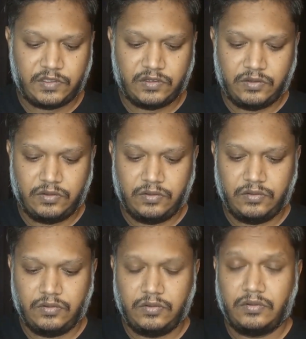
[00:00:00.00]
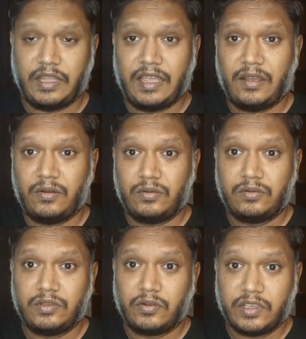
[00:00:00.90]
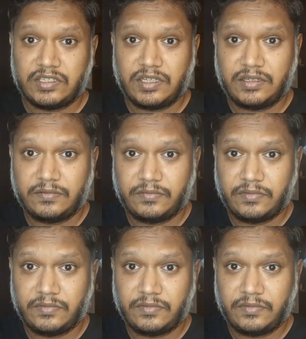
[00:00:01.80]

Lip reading: So now location.